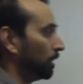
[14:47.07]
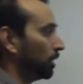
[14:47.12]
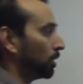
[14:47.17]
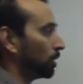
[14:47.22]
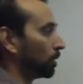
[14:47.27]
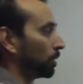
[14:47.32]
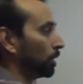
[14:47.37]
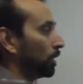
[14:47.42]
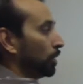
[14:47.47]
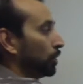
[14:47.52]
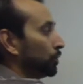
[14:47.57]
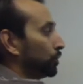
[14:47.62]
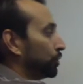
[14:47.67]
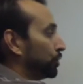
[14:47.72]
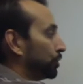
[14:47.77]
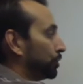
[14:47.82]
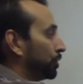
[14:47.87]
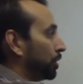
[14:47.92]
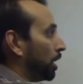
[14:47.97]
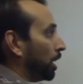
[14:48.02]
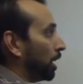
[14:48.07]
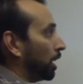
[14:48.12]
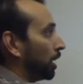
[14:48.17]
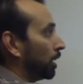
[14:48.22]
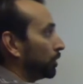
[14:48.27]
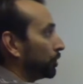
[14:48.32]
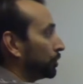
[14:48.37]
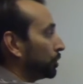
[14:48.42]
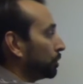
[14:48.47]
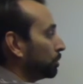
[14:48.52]
or
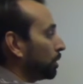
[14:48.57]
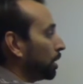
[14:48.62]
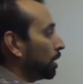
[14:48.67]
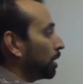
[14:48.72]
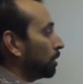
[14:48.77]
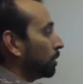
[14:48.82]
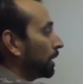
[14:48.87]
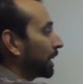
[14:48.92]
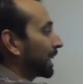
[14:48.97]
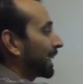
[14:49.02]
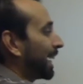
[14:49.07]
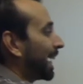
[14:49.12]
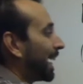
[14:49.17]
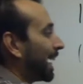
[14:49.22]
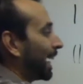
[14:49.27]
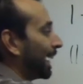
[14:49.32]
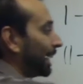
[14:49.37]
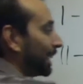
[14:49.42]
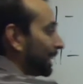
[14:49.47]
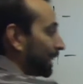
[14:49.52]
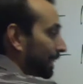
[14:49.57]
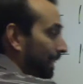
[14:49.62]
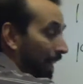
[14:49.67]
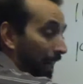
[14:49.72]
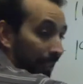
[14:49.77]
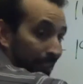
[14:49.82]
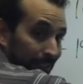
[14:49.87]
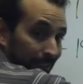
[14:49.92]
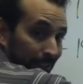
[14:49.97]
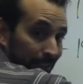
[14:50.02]
duo chi
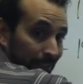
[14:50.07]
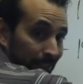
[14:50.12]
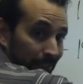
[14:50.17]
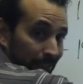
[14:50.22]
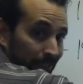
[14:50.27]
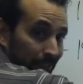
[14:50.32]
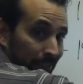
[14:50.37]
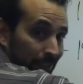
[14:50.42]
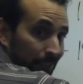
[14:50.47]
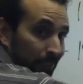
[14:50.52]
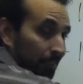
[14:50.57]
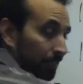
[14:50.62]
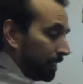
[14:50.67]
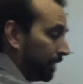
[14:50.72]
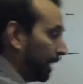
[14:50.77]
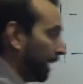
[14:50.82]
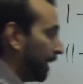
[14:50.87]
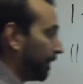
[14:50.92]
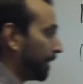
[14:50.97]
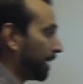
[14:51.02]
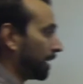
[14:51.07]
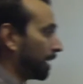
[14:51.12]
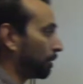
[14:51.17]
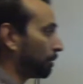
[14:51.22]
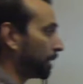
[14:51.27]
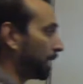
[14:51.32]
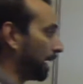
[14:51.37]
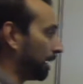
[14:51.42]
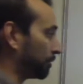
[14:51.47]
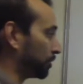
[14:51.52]
ikasi. And then I
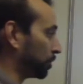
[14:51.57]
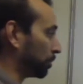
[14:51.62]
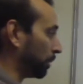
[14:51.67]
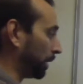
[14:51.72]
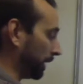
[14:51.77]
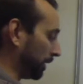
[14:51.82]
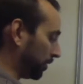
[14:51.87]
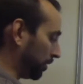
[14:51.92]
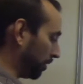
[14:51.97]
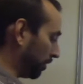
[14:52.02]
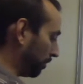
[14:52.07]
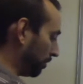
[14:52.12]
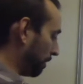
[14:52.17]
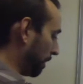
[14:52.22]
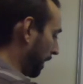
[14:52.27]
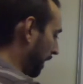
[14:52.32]
would have 22.